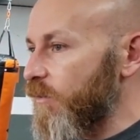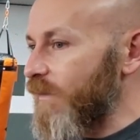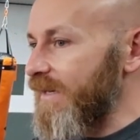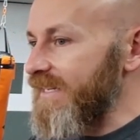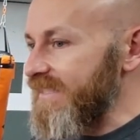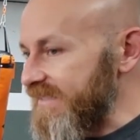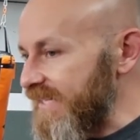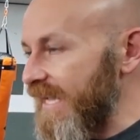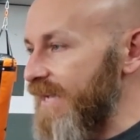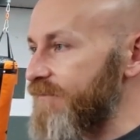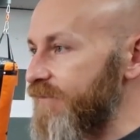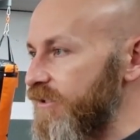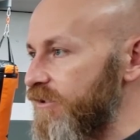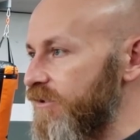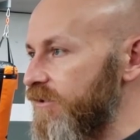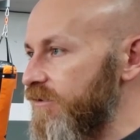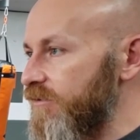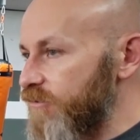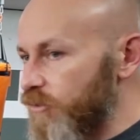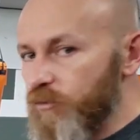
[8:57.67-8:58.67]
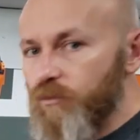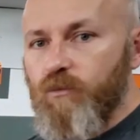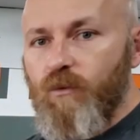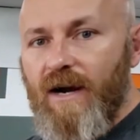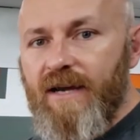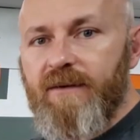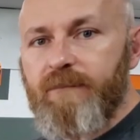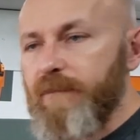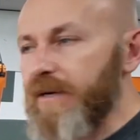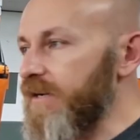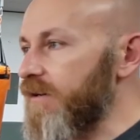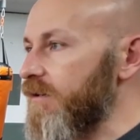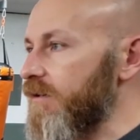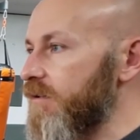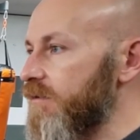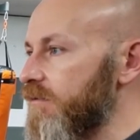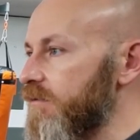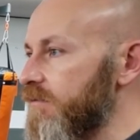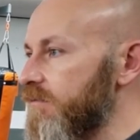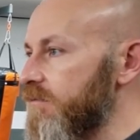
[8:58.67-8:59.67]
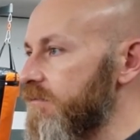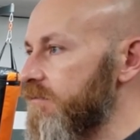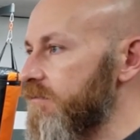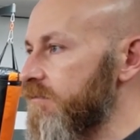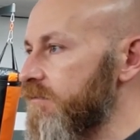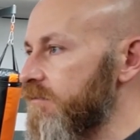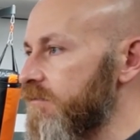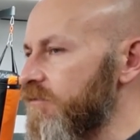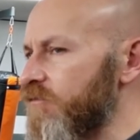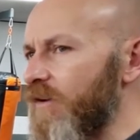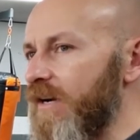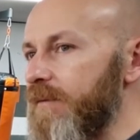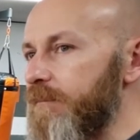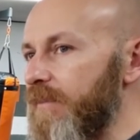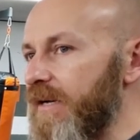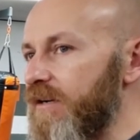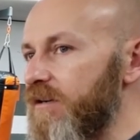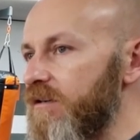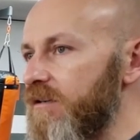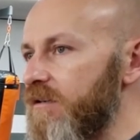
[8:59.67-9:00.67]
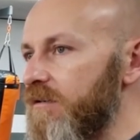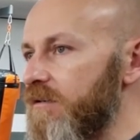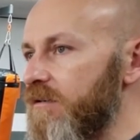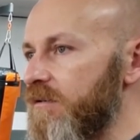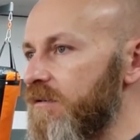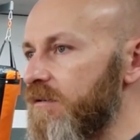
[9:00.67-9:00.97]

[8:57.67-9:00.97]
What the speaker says: When it's heavier, you write better. Write better?